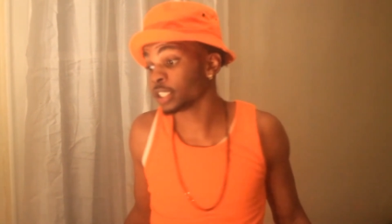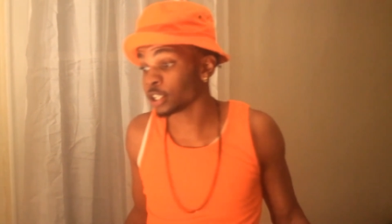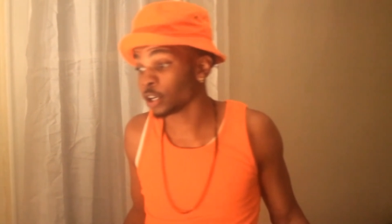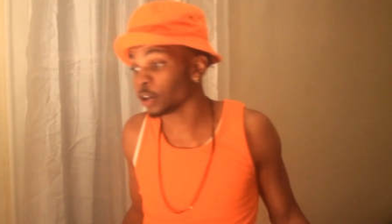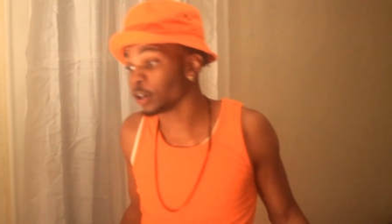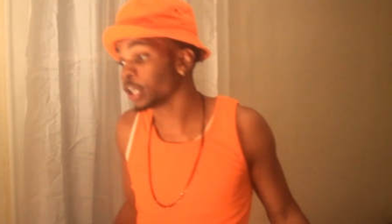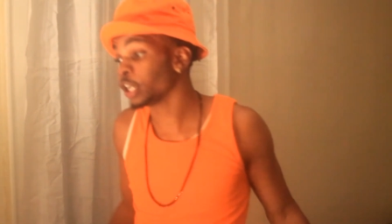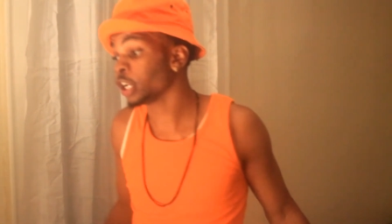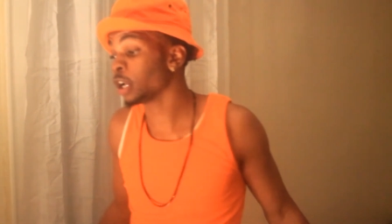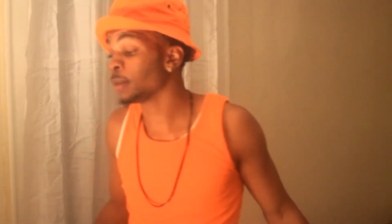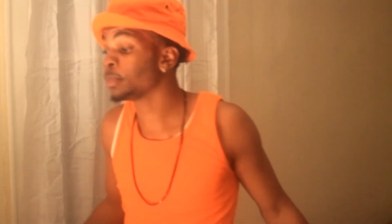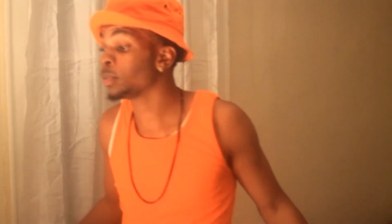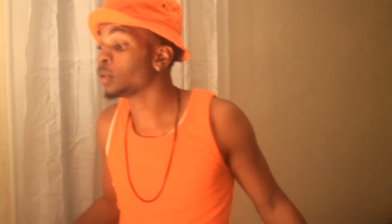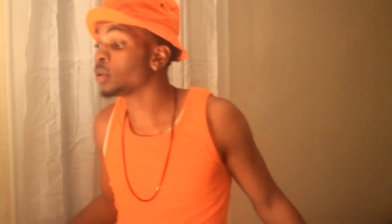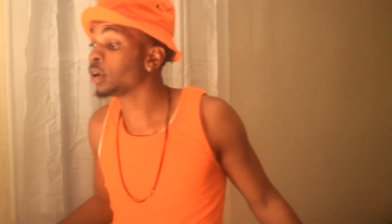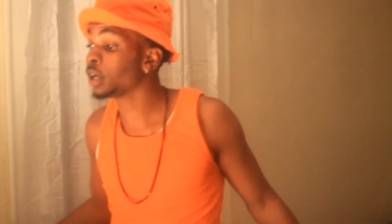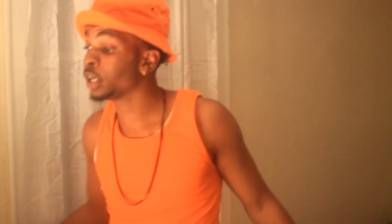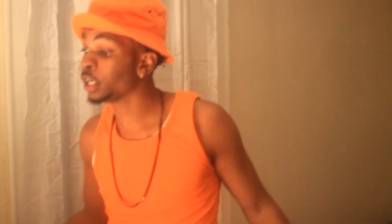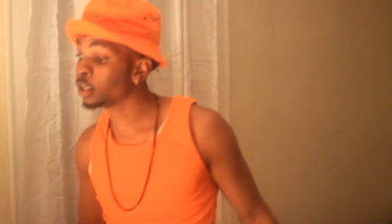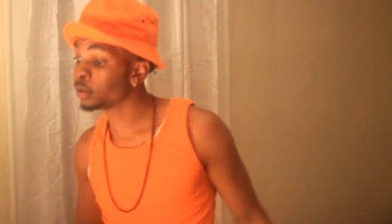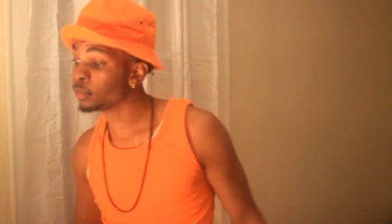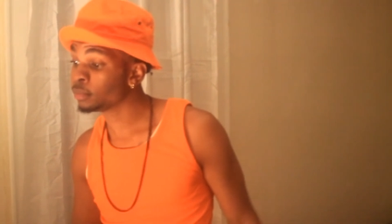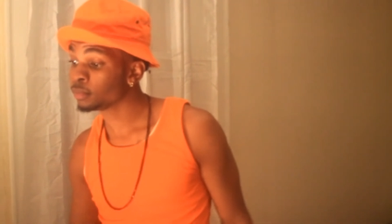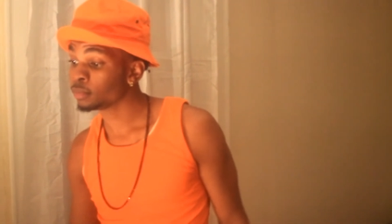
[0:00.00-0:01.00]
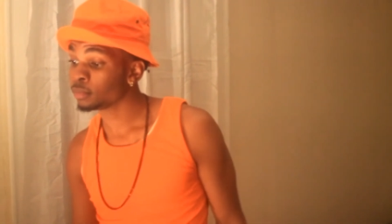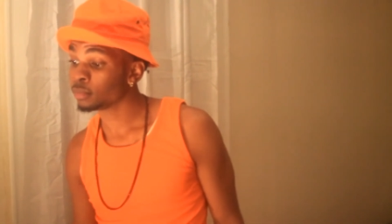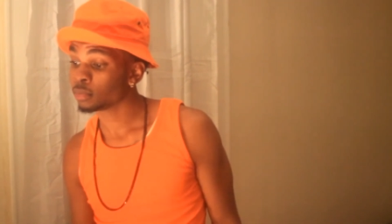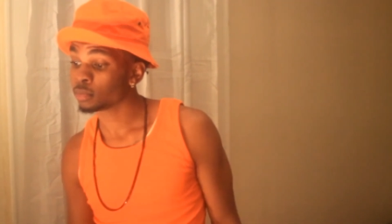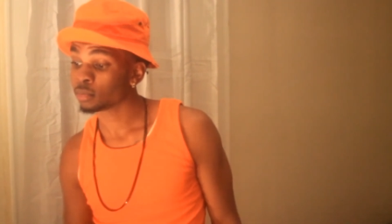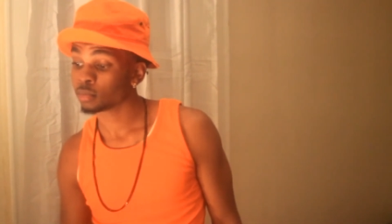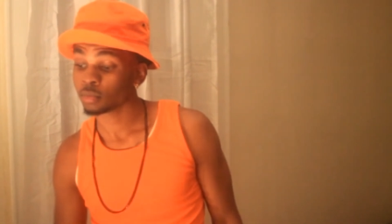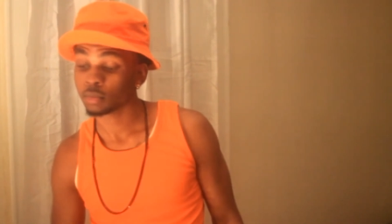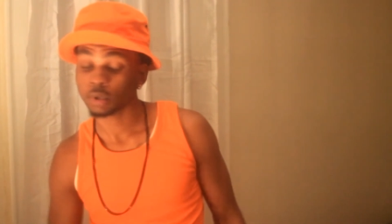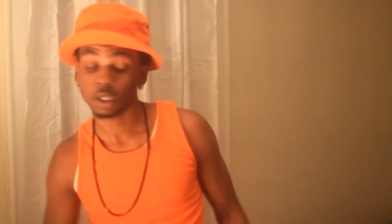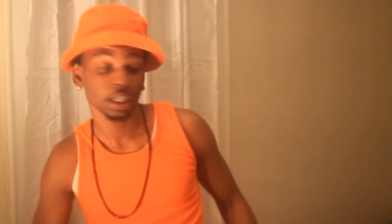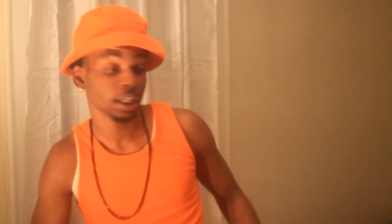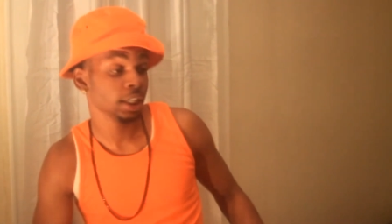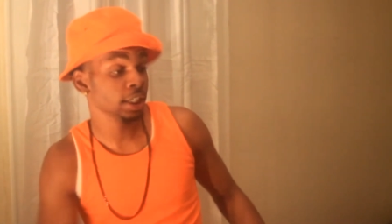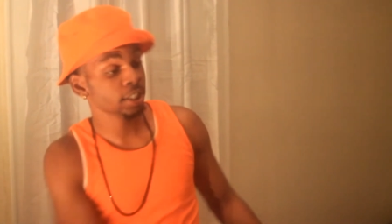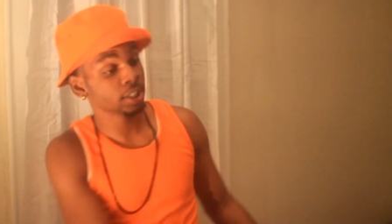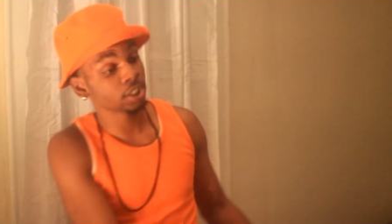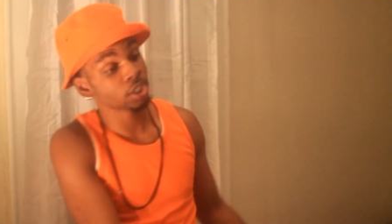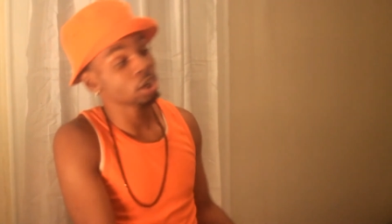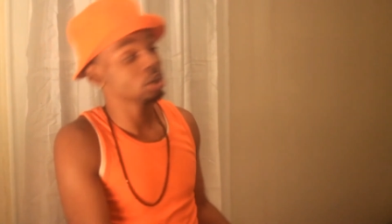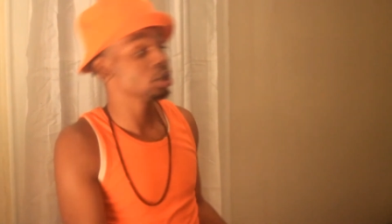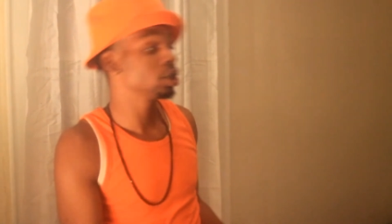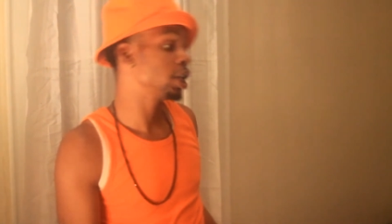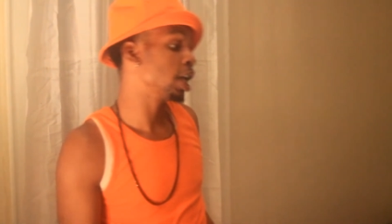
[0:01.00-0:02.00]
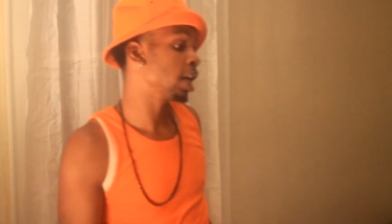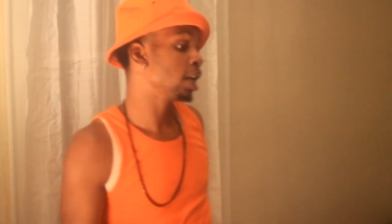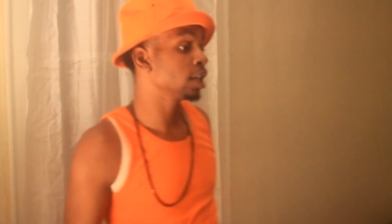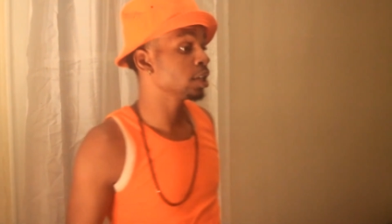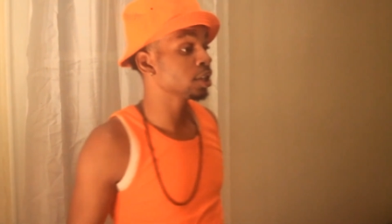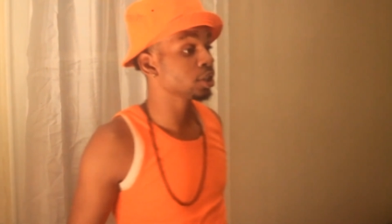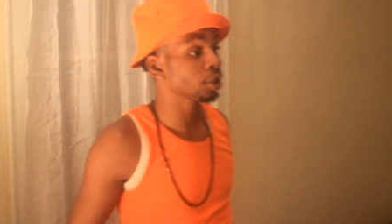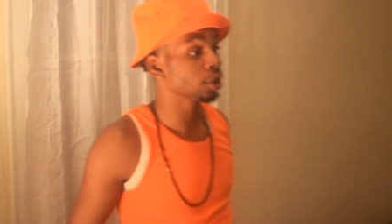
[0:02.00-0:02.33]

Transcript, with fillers: turning up on him. He start yelling,